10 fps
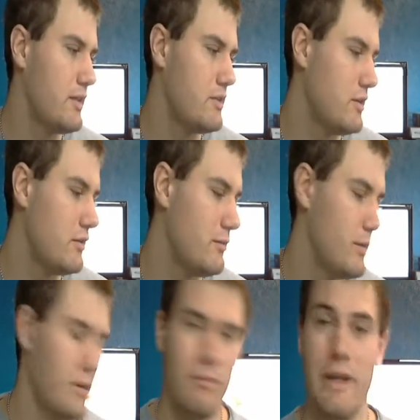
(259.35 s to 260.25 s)
So,
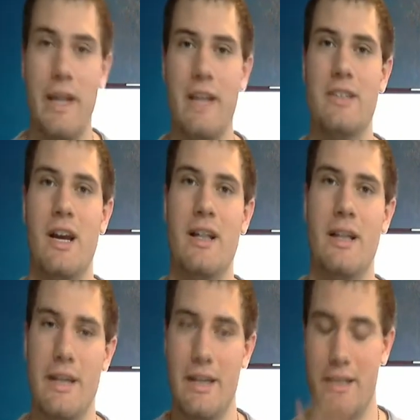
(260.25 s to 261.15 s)
but my dad's got
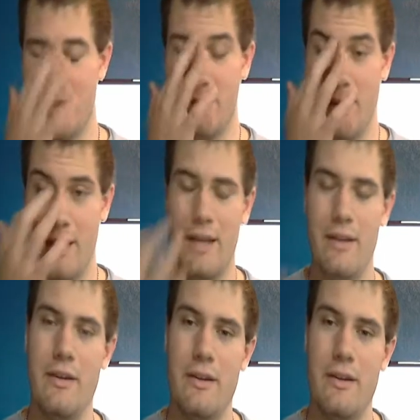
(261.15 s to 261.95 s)
because my dad,